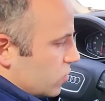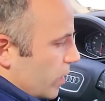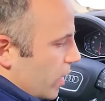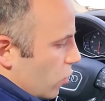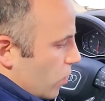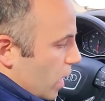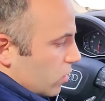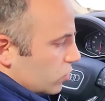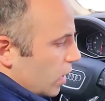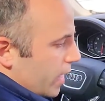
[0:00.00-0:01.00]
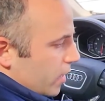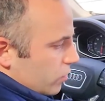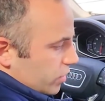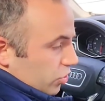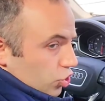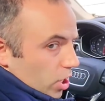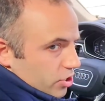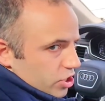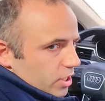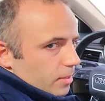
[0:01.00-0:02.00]
way around with the
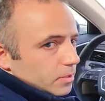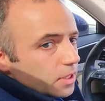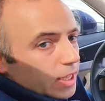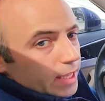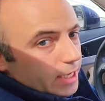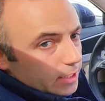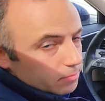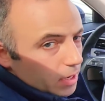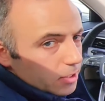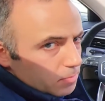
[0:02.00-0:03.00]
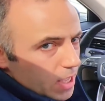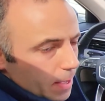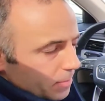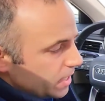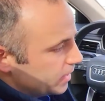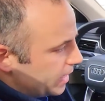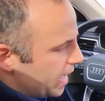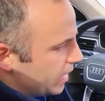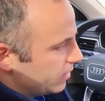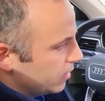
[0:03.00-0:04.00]
charging cable. It might be happening
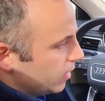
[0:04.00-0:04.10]
that,